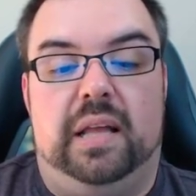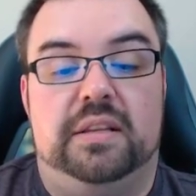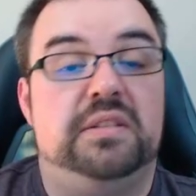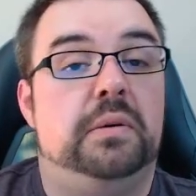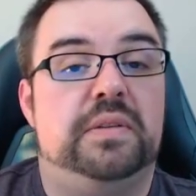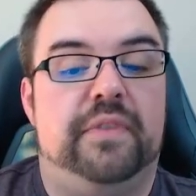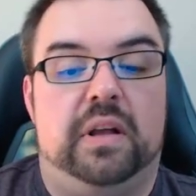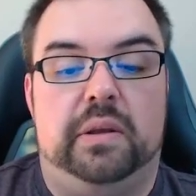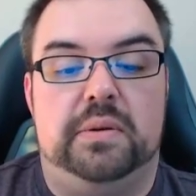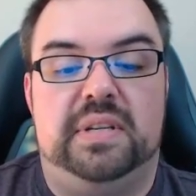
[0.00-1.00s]
This news
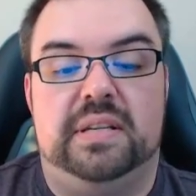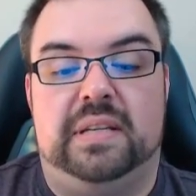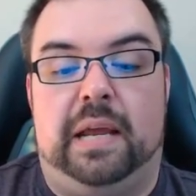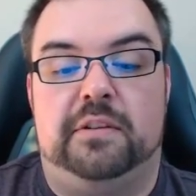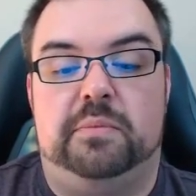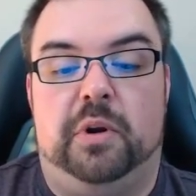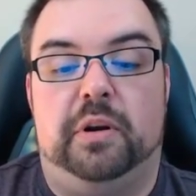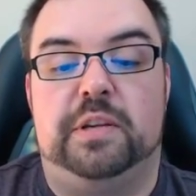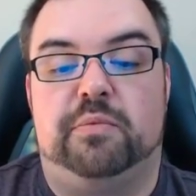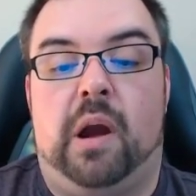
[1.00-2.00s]
follows his announcement, or
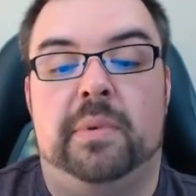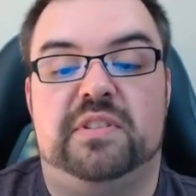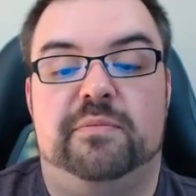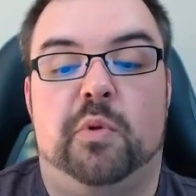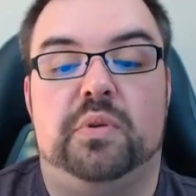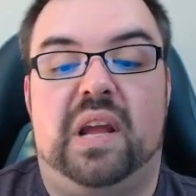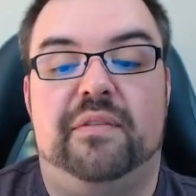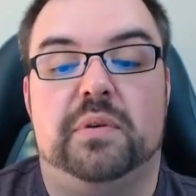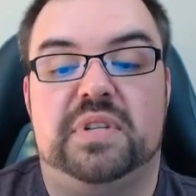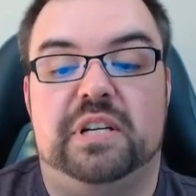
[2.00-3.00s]
his promise of more
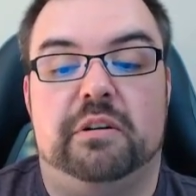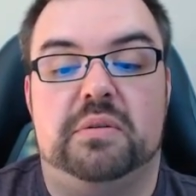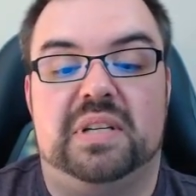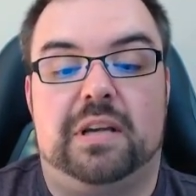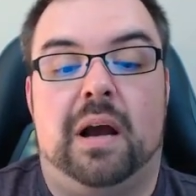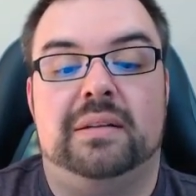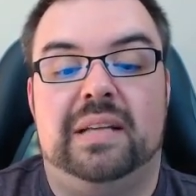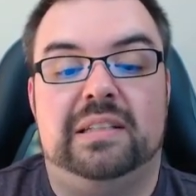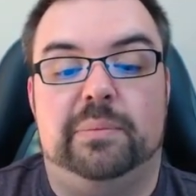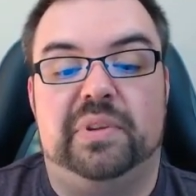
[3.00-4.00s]
diverse heroes and
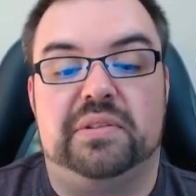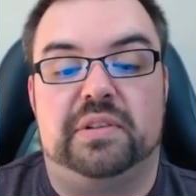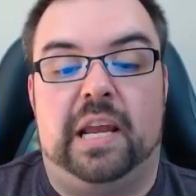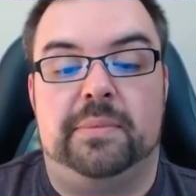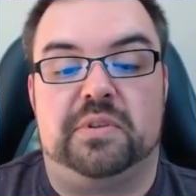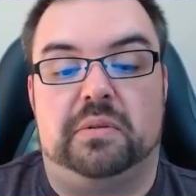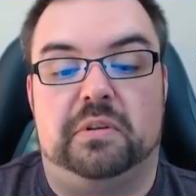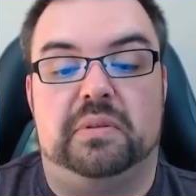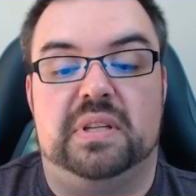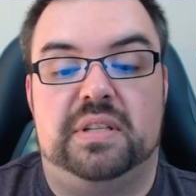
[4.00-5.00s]
content in Blizzard games
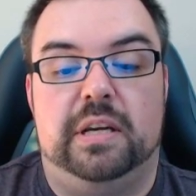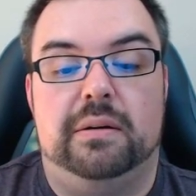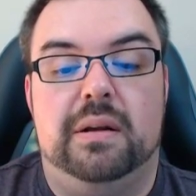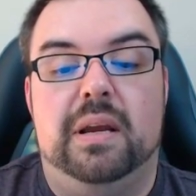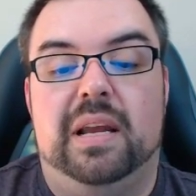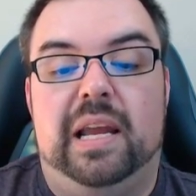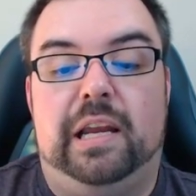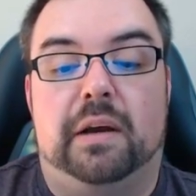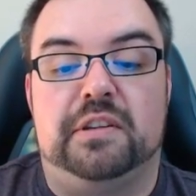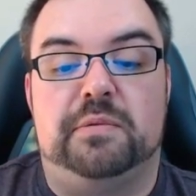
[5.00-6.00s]
earlier this year.
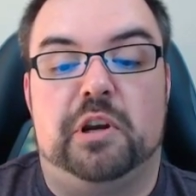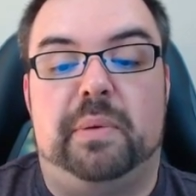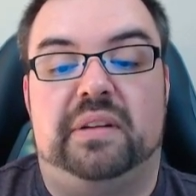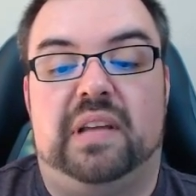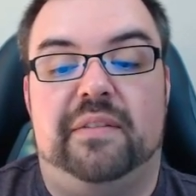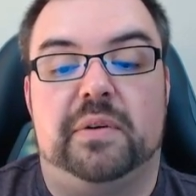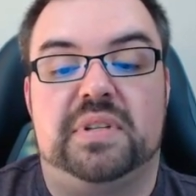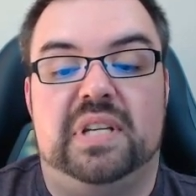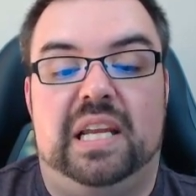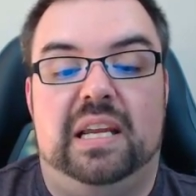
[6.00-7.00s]
He also spoke about
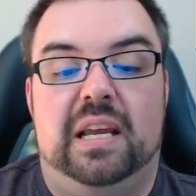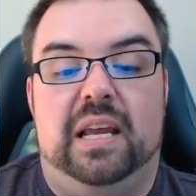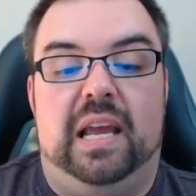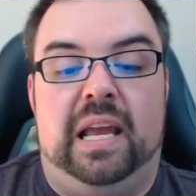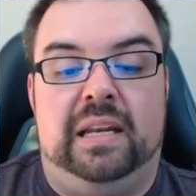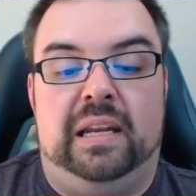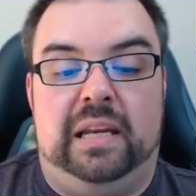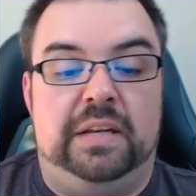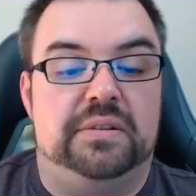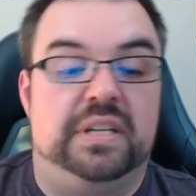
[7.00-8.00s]
diversity and an
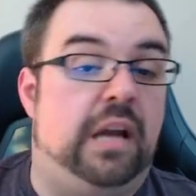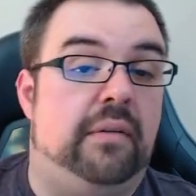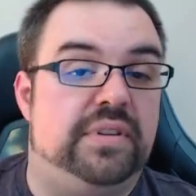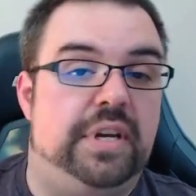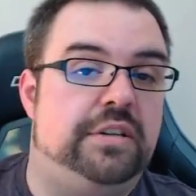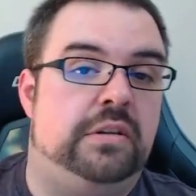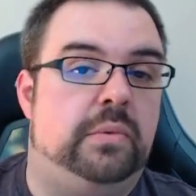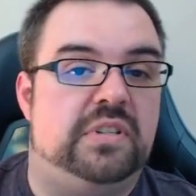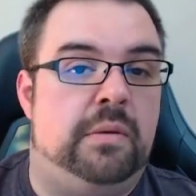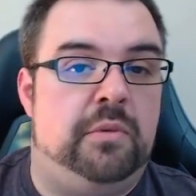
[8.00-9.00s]
interesting conversation
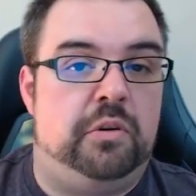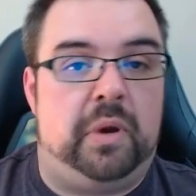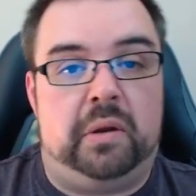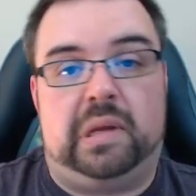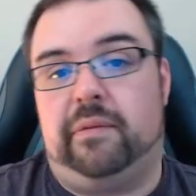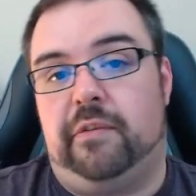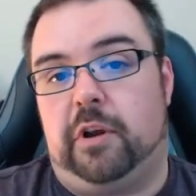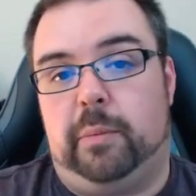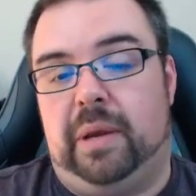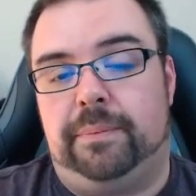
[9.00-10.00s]
with someone who I don't give a
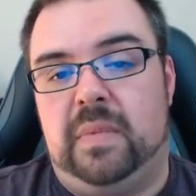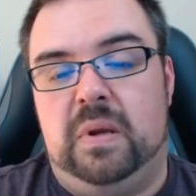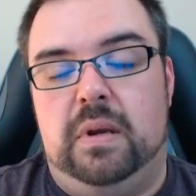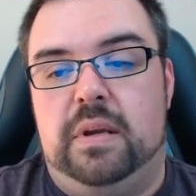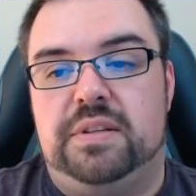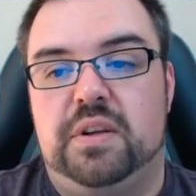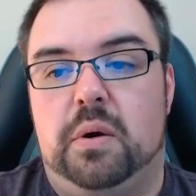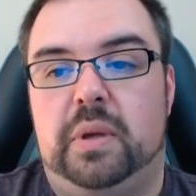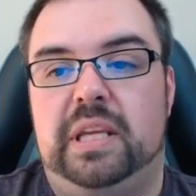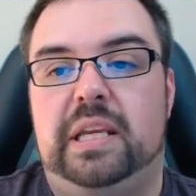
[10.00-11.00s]
fuck about.
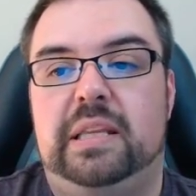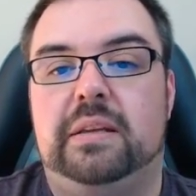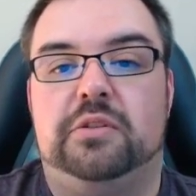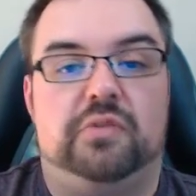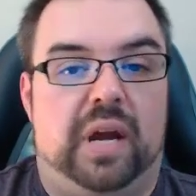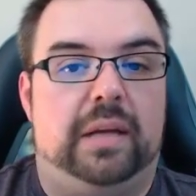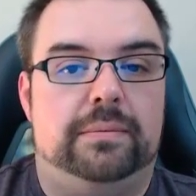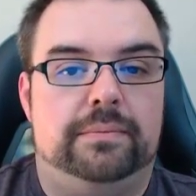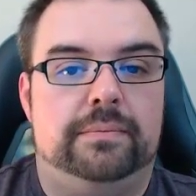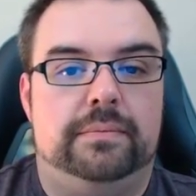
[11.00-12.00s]
So they're trying.
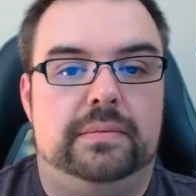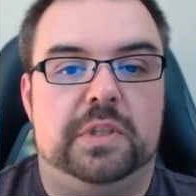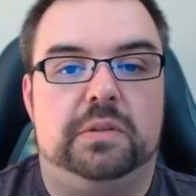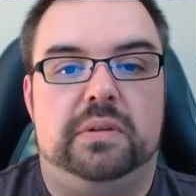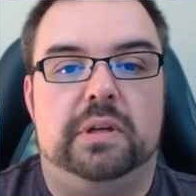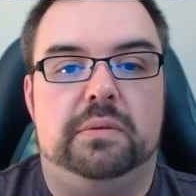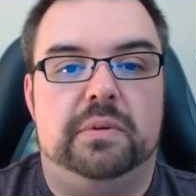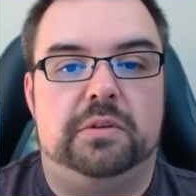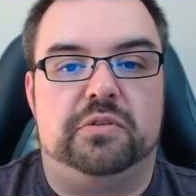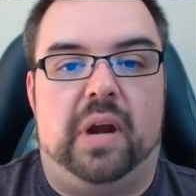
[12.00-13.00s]

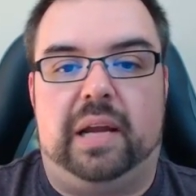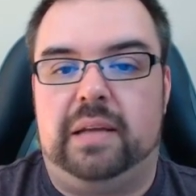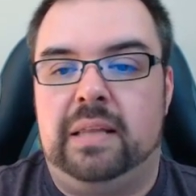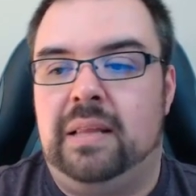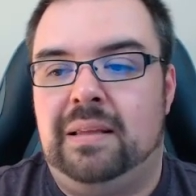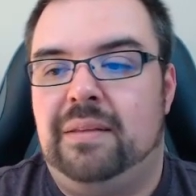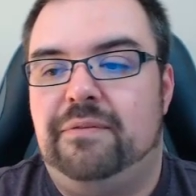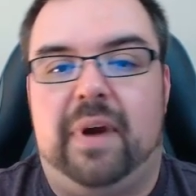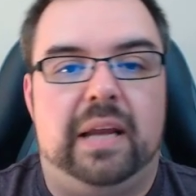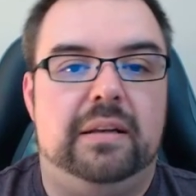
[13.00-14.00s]
They're trying, and that's
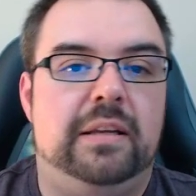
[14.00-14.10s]
fine.